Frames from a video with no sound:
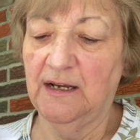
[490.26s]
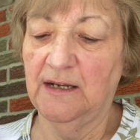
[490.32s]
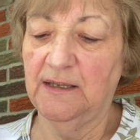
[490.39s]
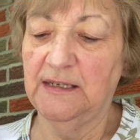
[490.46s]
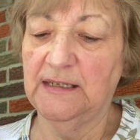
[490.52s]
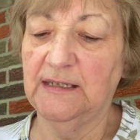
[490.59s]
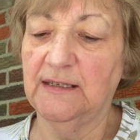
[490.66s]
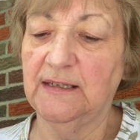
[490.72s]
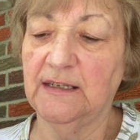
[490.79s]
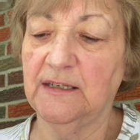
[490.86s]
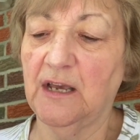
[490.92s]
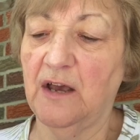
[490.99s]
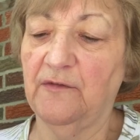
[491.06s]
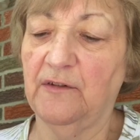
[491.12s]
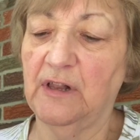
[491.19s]
This is the
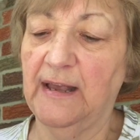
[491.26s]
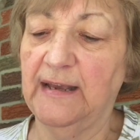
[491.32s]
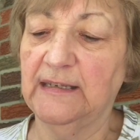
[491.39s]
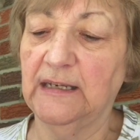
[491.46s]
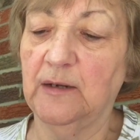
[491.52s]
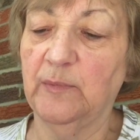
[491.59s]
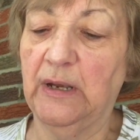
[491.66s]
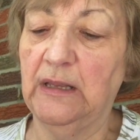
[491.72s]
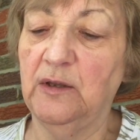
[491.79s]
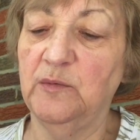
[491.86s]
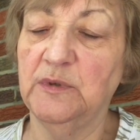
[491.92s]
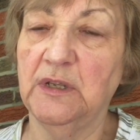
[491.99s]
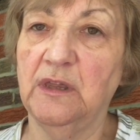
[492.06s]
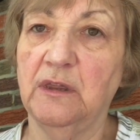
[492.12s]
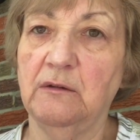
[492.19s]
Soft Classic by
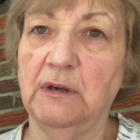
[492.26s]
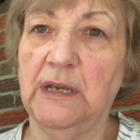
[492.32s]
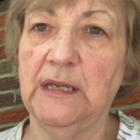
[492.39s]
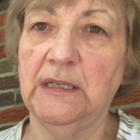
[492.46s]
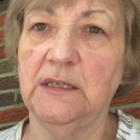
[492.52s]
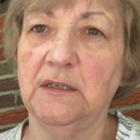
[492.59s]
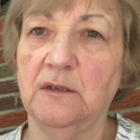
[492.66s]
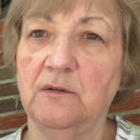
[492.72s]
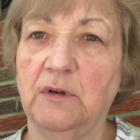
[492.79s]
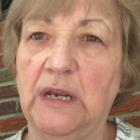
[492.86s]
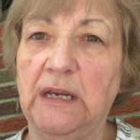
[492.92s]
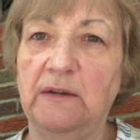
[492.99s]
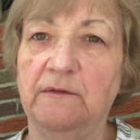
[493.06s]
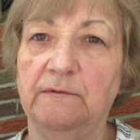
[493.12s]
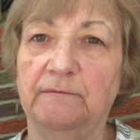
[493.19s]
Loops and Threads.
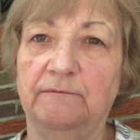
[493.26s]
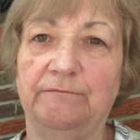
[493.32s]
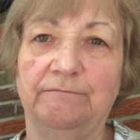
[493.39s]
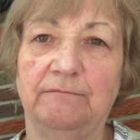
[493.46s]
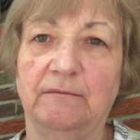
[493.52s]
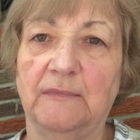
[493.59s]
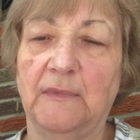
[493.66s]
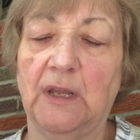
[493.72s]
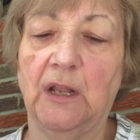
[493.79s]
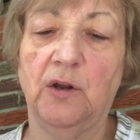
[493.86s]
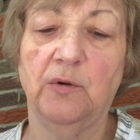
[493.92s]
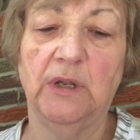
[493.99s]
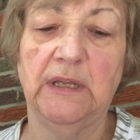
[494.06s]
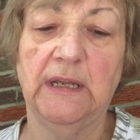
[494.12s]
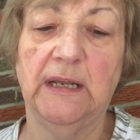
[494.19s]
Great
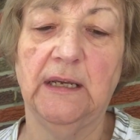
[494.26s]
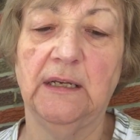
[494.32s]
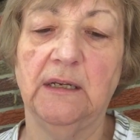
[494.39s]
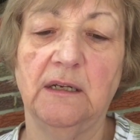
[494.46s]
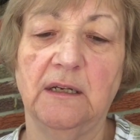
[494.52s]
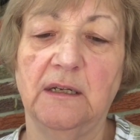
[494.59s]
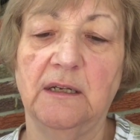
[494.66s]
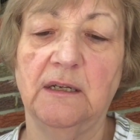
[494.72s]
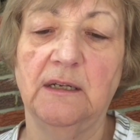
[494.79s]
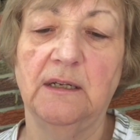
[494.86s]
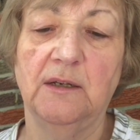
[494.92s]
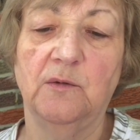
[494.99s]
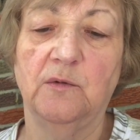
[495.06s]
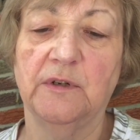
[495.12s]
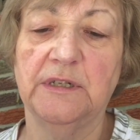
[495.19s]
acrylic
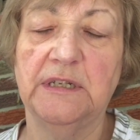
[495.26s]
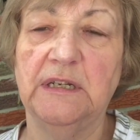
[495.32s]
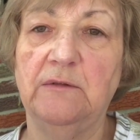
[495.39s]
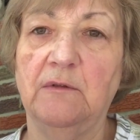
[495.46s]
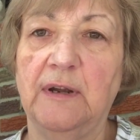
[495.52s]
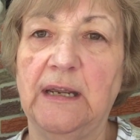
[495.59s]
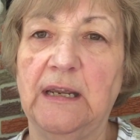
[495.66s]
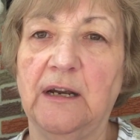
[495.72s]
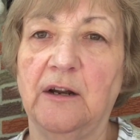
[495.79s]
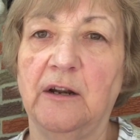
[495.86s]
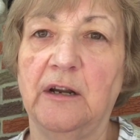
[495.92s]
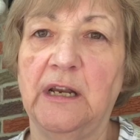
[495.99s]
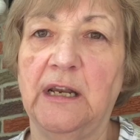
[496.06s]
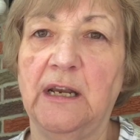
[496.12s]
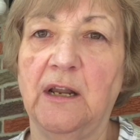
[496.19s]
worsted weight
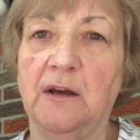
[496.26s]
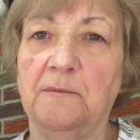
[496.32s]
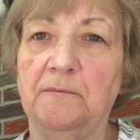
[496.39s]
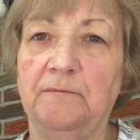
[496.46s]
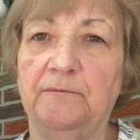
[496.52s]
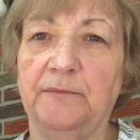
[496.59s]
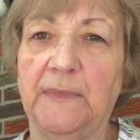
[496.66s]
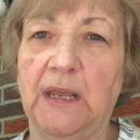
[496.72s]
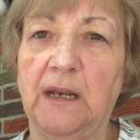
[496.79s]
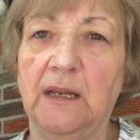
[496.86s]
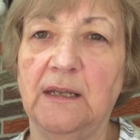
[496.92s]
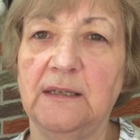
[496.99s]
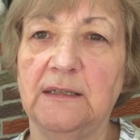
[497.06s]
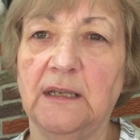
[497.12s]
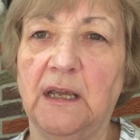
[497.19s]
yarn, and it
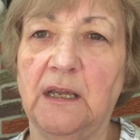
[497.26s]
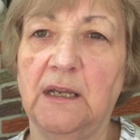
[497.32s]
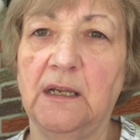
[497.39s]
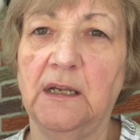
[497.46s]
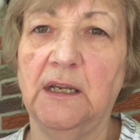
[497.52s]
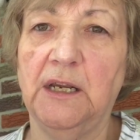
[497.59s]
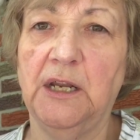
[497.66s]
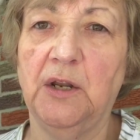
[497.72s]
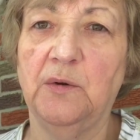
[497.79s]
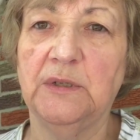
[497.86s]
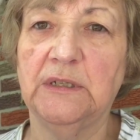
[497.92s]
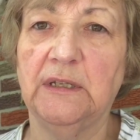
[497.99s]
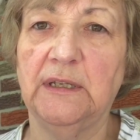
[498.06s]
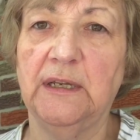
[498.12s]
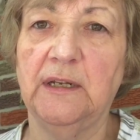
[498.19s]
is, it's
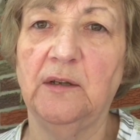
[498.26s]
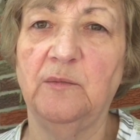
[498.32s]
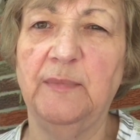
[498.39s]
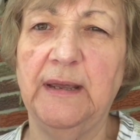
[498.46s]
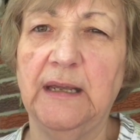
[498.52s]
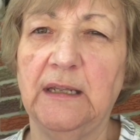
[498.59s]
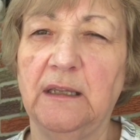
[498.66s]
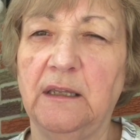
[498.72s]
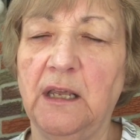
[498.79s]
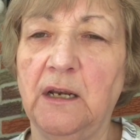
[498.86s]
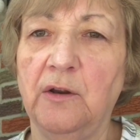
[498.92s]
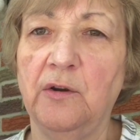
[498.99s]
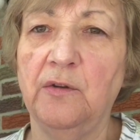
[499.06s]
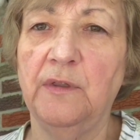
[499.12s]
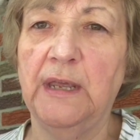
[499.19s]
a little bit
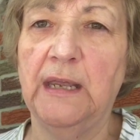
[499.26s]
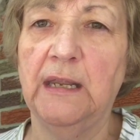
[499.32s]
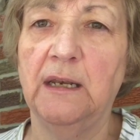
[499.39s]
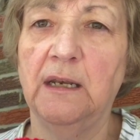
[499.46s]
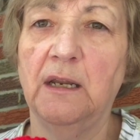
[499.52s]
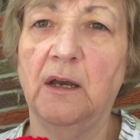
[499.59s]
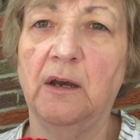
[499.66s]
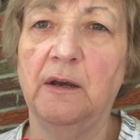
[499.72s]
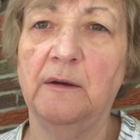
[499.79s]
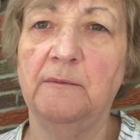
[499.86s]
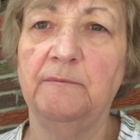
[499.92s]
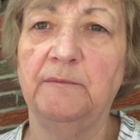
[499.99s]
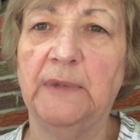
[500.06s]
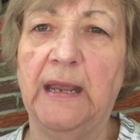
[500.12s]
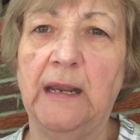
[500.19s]
thinner than
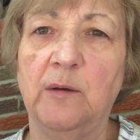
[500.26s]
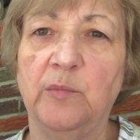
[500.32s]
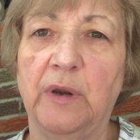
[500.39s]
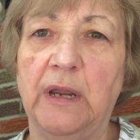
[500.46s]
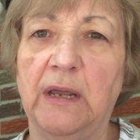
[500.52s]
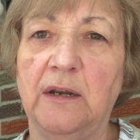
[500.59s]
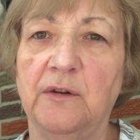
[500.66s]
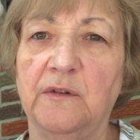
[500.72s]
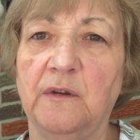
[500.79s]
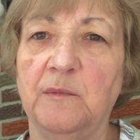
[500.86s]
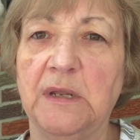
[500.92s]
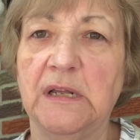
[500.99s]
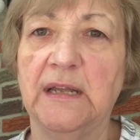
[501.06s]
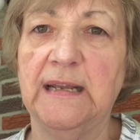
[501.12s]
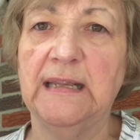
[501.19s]
Lion Brand or
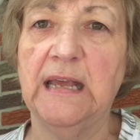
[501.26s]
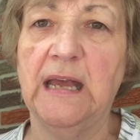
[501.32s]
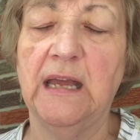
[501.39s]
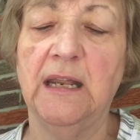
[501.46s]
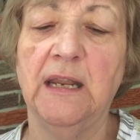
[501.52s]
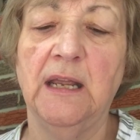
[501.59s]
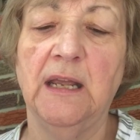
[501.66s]
something like that.